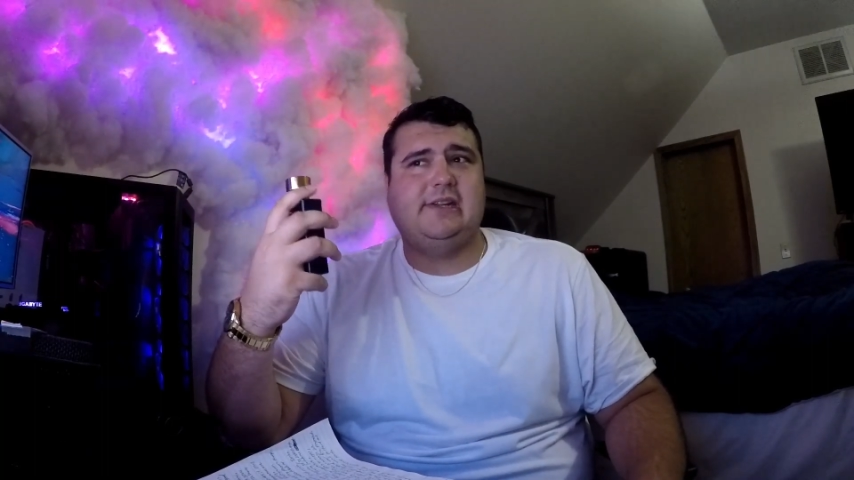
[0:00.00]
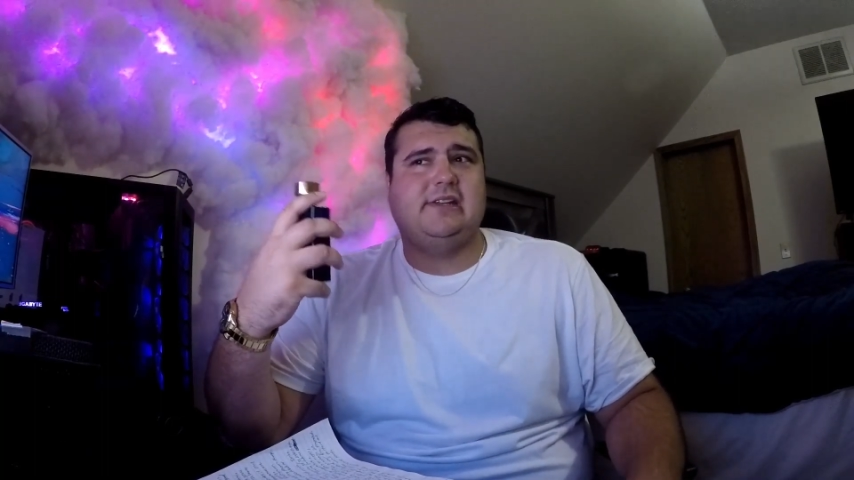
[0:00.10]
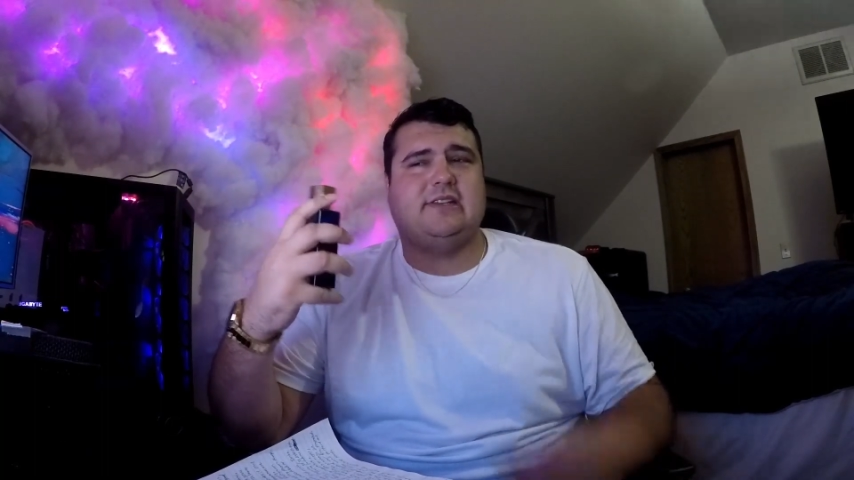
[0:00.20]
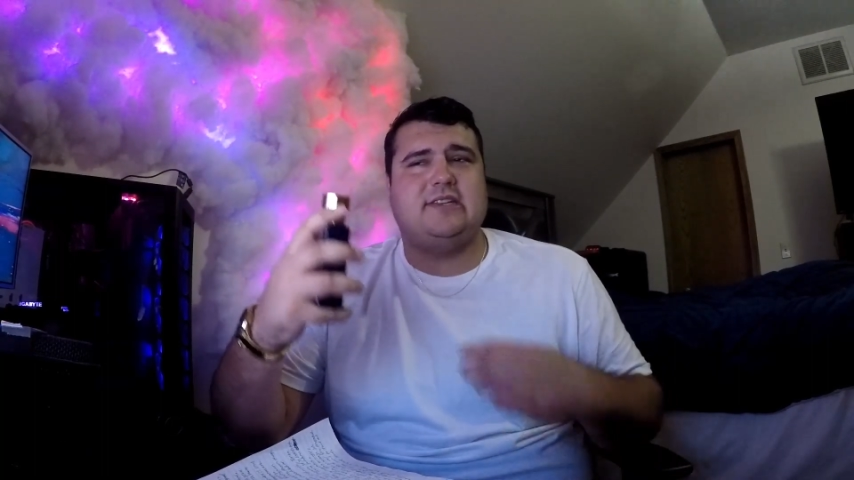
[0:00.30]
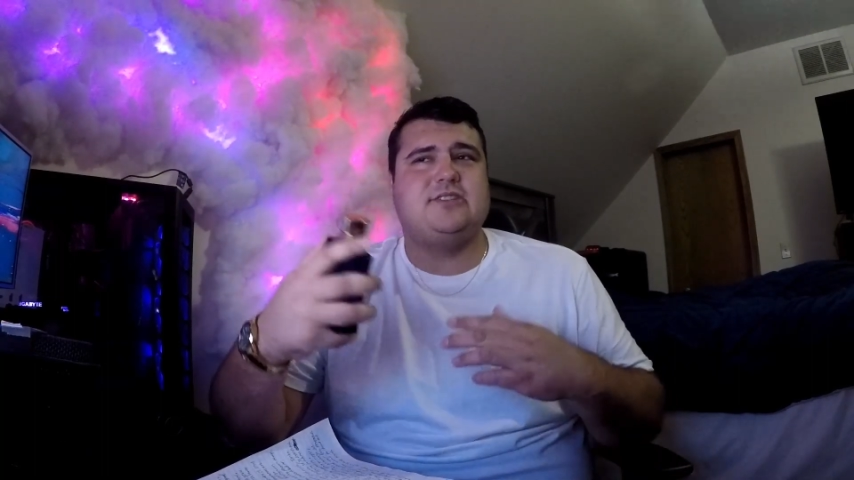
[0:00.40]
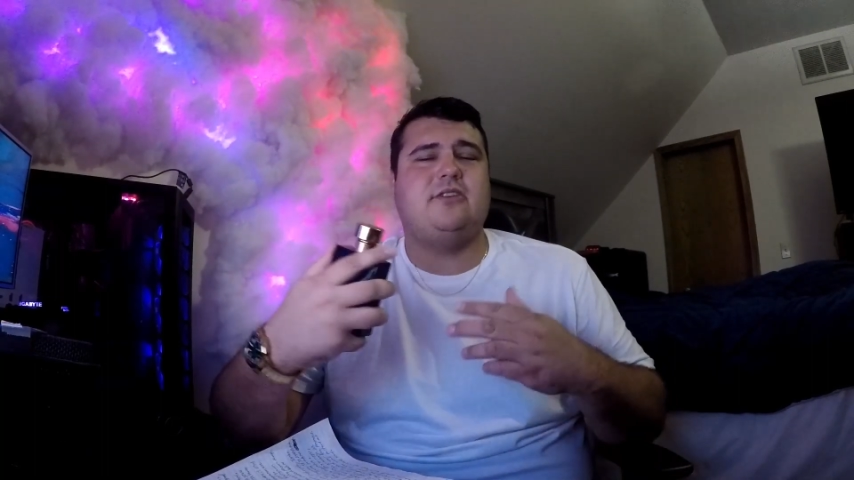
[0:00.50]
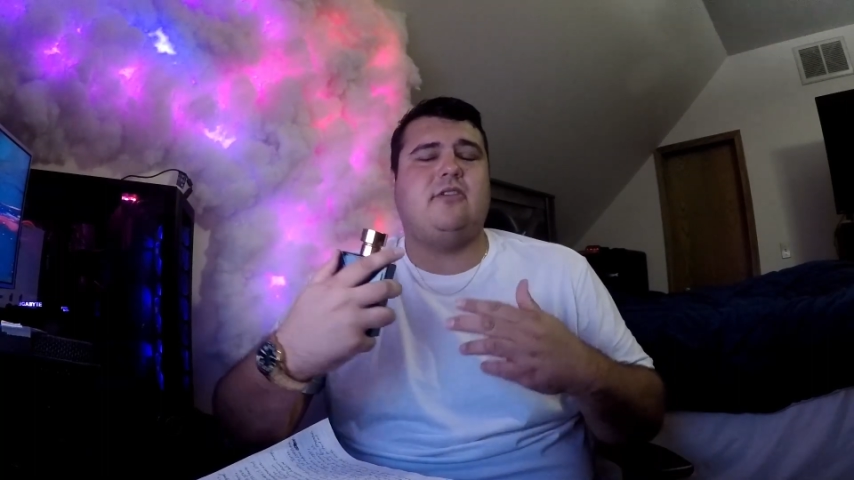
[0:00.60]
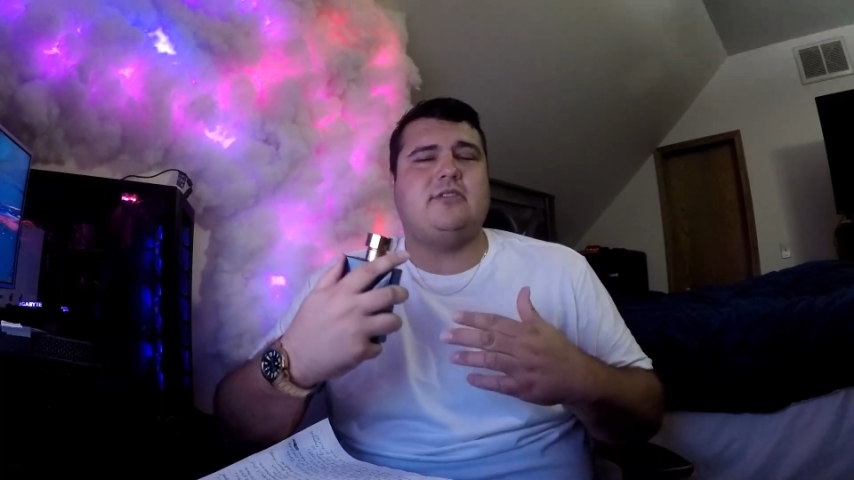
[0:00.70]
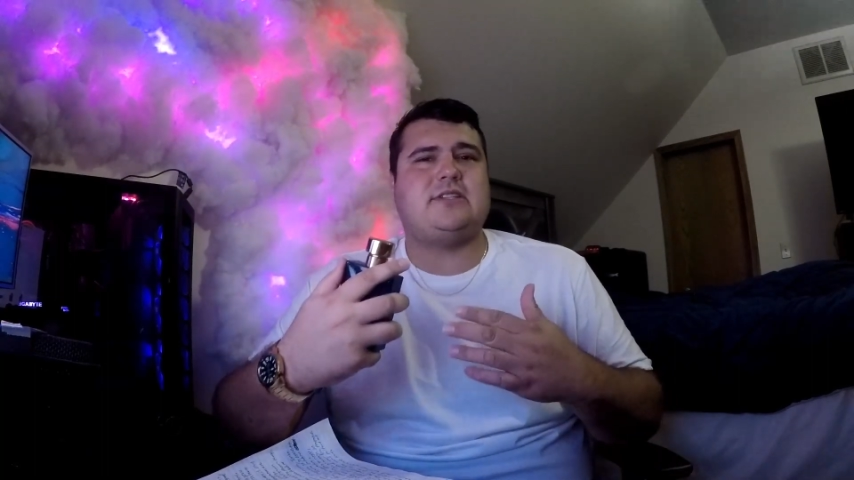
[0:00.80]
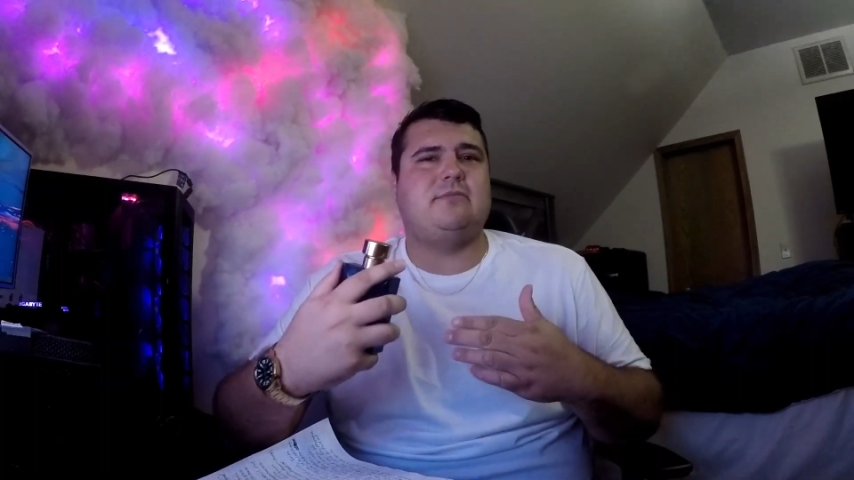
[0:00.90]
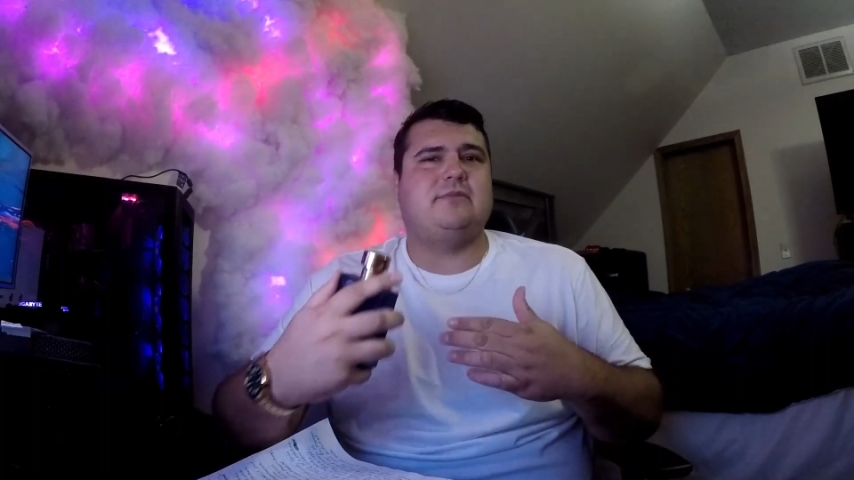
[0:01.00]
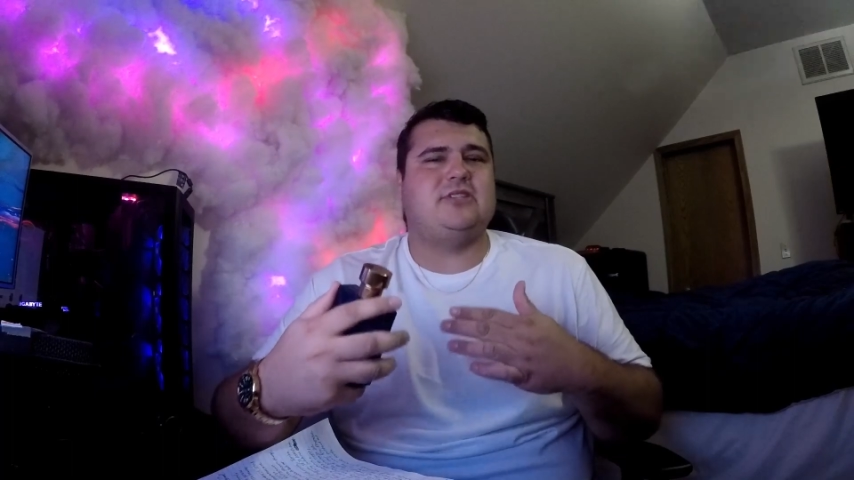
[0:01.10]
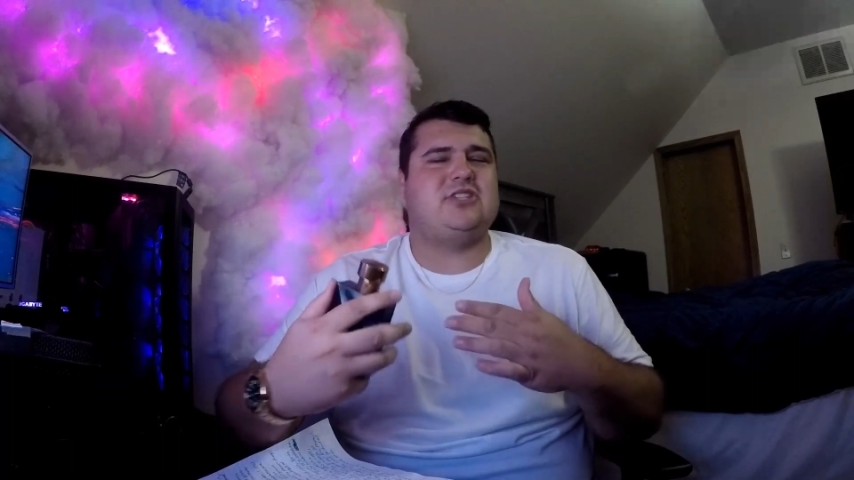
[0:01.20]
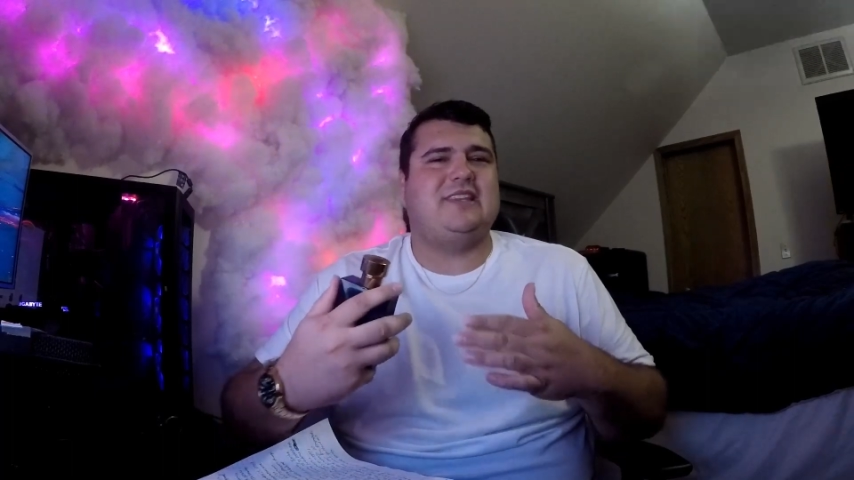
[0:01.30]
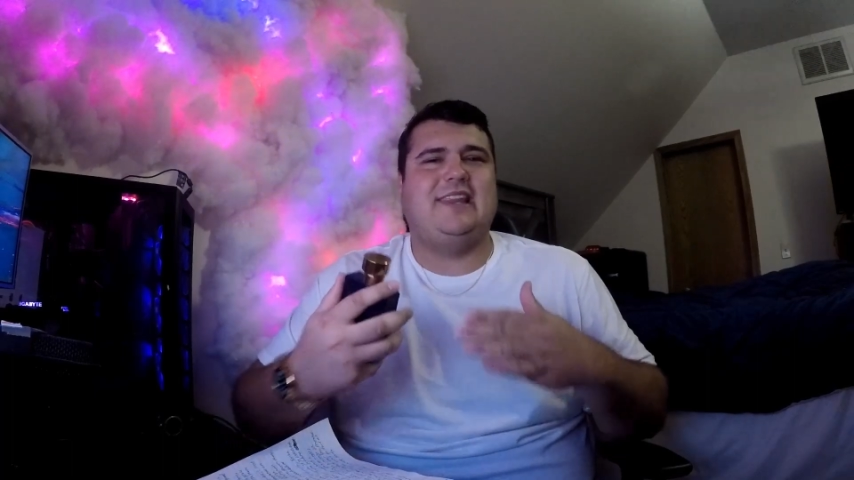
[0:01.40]
because there are some
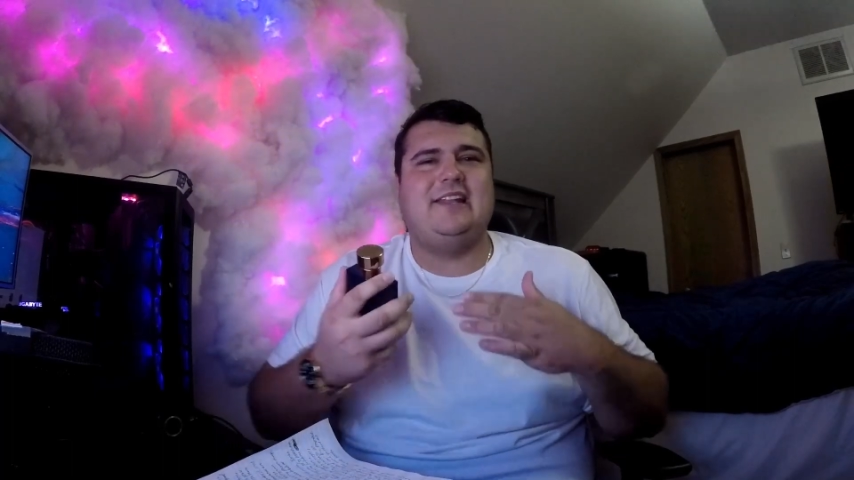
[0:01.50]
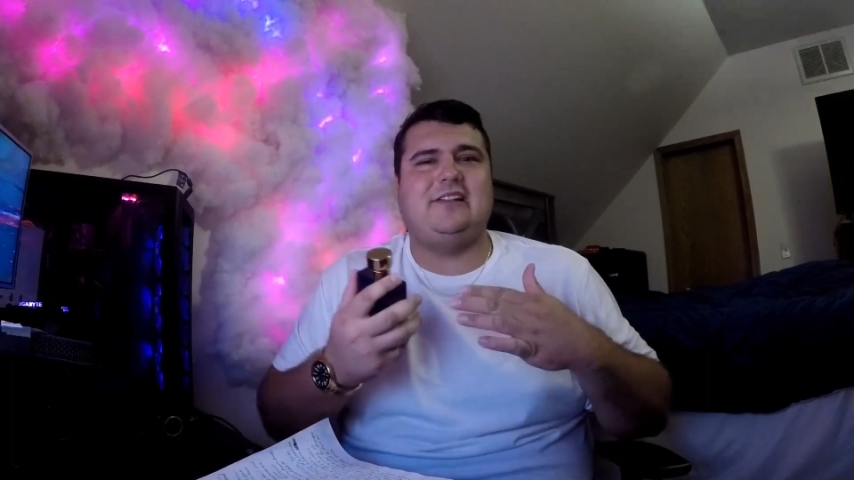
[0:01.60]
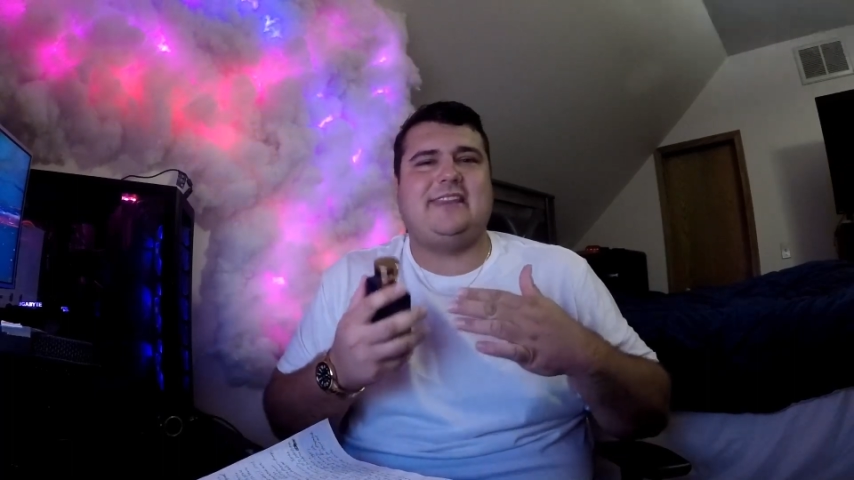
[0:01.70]
just little